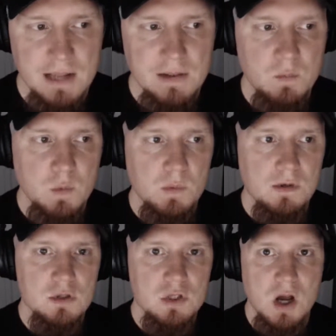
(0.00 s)
And then what we're
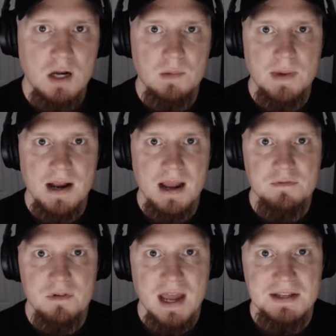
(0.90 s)
going to talk about
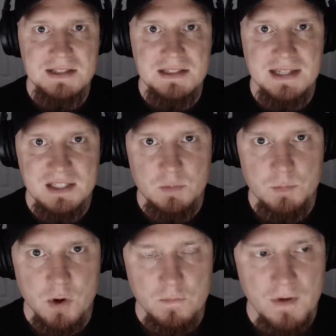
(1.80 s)
after that is disc
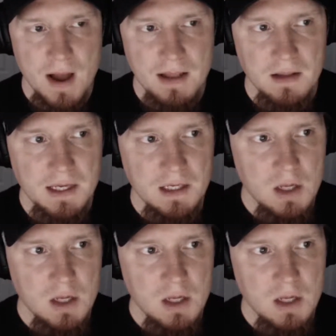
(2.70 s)
profiling.